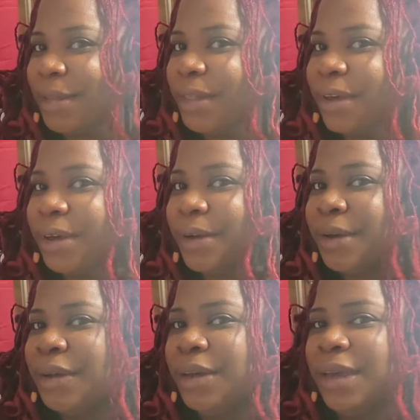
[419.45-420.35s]
So,
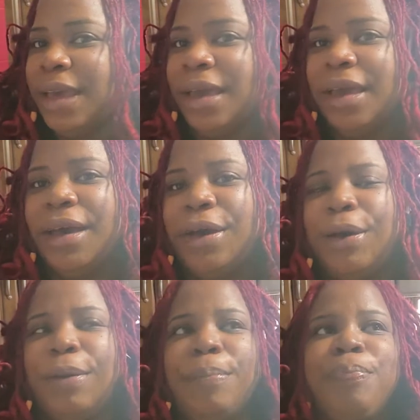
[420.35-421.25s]

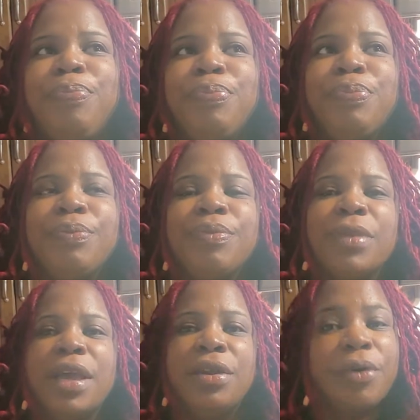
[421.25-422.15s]
and
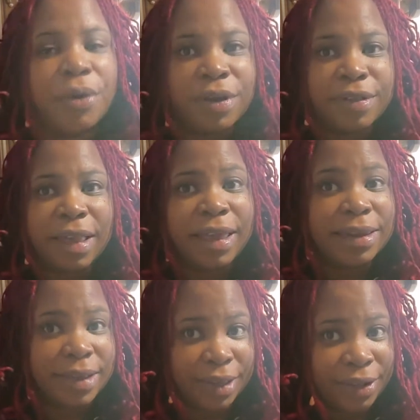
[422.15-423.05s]
of course I had
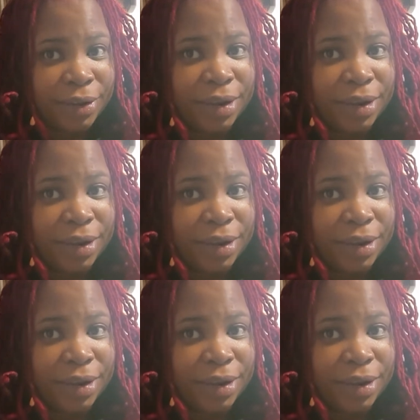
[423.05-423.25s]
to color